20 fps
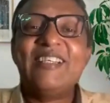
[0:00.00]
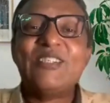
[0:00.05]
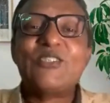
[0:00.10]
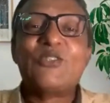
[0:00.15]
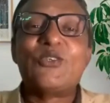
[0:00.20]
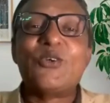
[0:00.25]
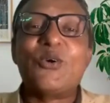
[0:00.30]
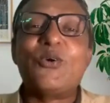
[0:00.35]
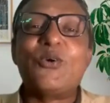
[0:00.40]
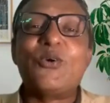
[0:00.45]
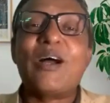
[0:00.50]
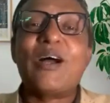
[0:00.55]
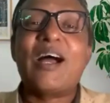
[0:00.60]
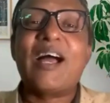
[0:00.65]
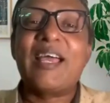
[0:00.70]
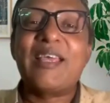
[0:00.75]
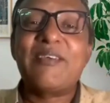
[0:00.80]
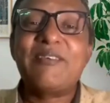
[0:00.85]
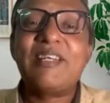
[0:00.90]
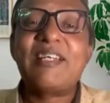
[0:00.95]
So
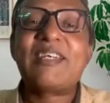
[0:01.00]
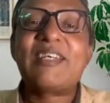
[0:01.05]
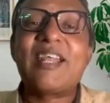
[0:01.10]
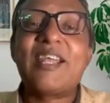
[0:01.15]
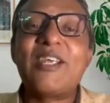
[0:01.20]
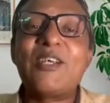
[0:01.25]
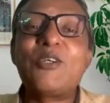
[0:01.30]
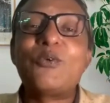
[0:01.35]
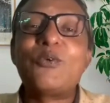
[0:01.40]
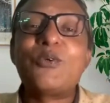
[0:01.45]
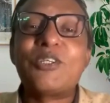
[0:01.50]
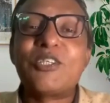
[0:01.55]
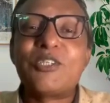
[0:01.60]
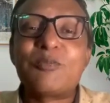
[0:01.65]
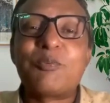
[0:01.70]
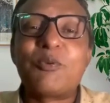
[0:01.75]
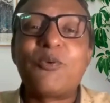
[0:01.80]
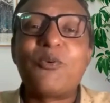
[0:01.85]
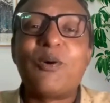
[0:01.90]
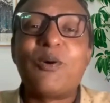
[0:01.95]
I will try to
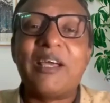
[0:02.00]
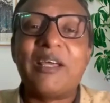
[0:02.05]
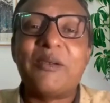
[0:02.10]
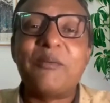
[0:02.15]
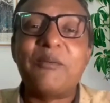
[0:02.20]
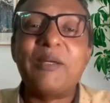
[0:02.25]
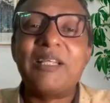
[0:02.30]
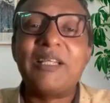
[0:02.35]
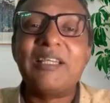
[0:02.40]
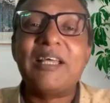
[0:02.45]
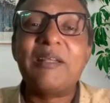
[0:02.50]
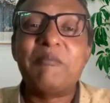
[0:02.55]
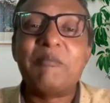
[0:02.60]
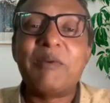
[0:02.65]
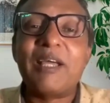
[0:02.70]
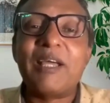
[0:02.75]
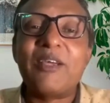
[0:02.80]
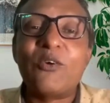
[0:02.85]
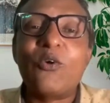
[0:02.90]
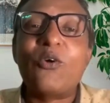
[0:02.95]
disprove Ayurveda, and
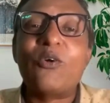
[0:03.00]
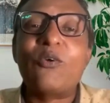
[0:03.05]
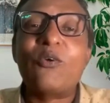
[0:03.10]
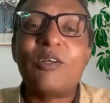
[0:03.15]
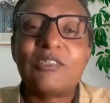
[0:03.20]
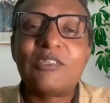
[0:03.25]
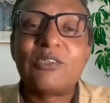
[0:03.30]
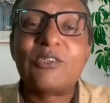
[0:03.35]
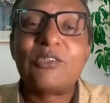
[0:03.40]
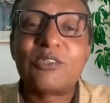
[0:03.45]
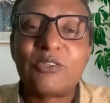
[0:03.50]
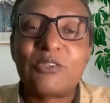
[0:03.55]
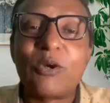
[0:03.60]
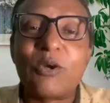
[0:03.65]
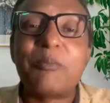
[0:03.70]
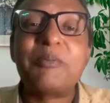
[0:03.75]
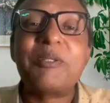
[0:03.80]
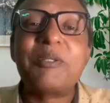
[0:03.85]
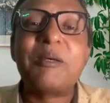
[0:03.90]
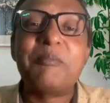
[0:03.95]
my goal was to
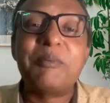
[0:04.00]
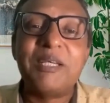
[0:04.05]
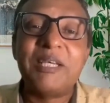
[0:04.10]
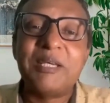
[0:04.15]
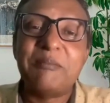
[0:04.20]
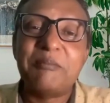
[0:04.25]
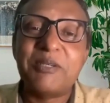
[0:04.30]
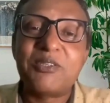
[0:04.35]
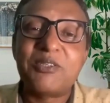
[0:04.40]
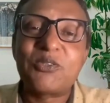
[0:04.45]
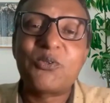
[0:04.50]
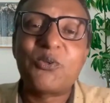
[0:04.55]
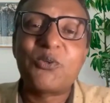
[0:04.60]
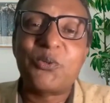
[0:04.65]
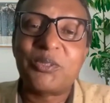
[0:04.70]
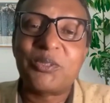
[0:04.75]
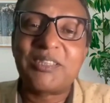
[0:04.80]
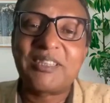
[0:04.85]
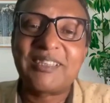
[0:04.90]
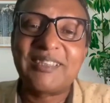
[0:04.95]
stop the BMS
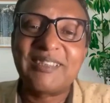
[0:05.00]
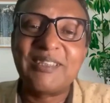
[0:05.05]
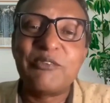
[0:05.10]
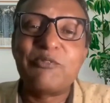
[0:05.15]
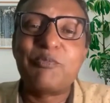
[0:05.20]
course,